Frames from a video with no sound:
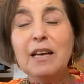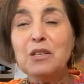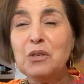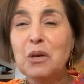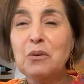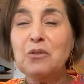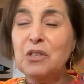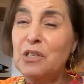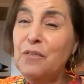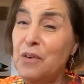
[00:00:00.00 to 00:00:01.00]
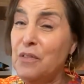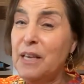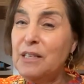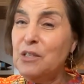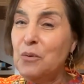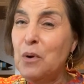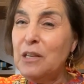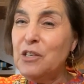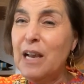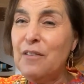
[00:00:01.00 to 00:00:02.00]
So just a few things to
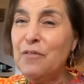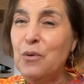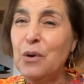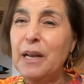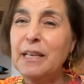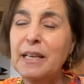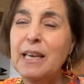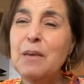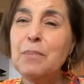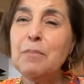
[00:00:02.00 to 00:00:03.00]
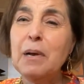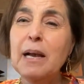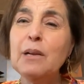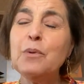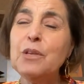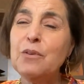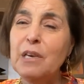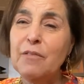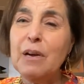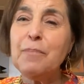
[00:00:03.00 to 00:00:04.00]
watch out for and to keep in mind when you
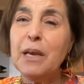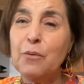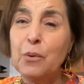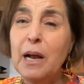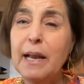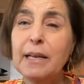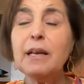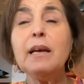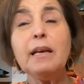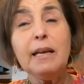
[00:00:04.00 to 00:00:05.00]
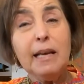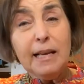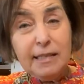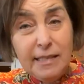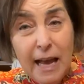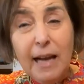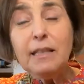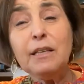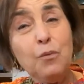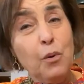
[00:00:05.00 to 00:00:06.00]
give up that right.
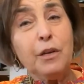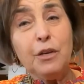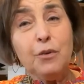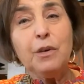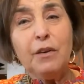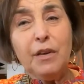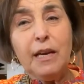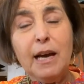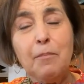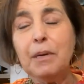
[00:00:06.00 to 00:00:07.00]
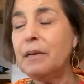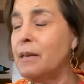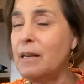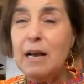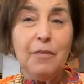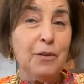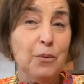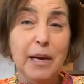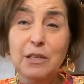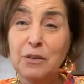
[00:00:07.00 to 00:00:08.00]
Exactly what are you giving up? Not the
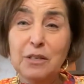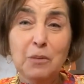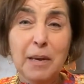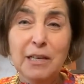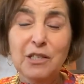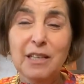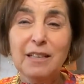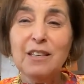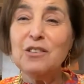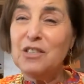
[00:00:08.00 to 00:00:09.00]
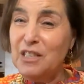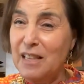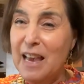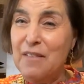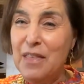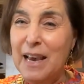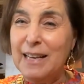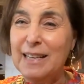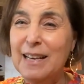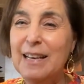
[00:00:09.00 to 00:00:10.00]
right to inspection. You still have
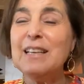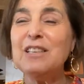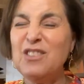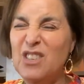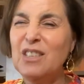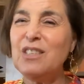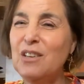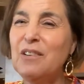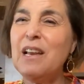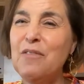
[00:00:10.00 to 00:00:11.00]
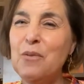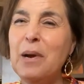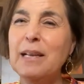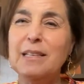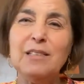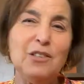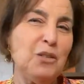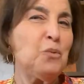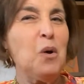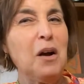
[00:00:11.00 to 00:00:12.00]
that. You just don't have the right to
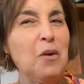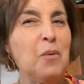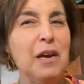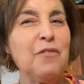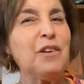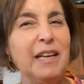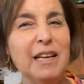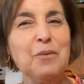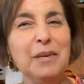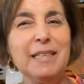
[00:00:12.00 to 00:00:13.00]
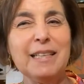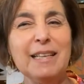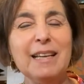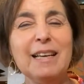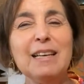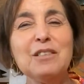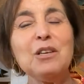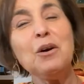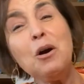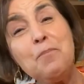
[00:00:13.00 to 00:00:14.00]
just walk away for any reason.
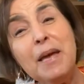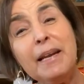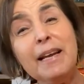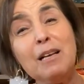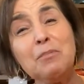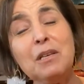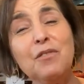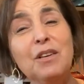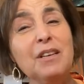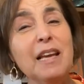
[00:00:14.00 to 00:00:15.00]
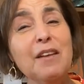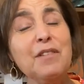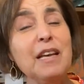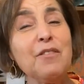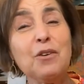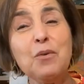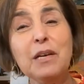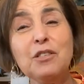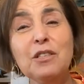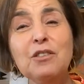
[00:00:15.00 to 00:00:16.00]
So hope that helps. If you have any other
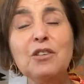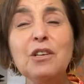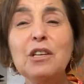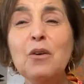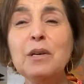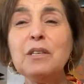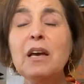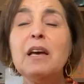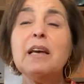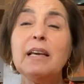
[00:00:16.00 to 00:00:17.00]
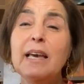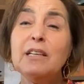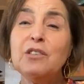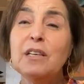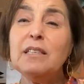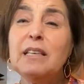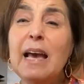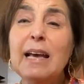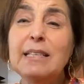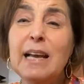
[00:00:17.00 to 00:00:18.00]
questions, you can always catch us
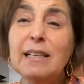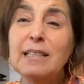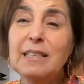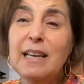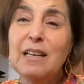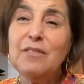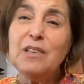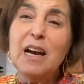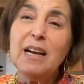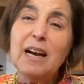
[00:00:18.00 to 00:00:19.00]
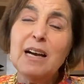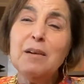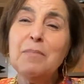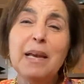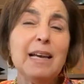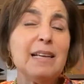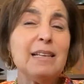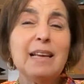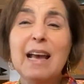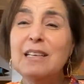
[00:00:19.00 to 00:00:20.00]
at dallasnative.com
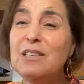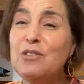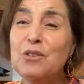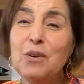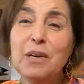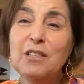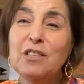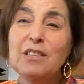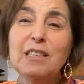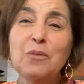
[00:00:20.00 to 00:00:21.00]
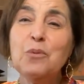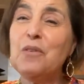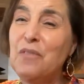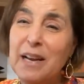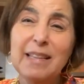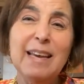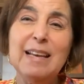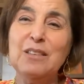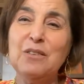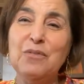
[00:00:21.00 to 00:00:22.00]
and ask us your questions, and we'll find
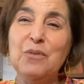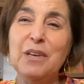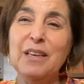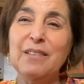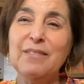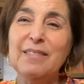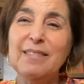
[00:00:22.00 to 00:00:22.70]
the answer for you.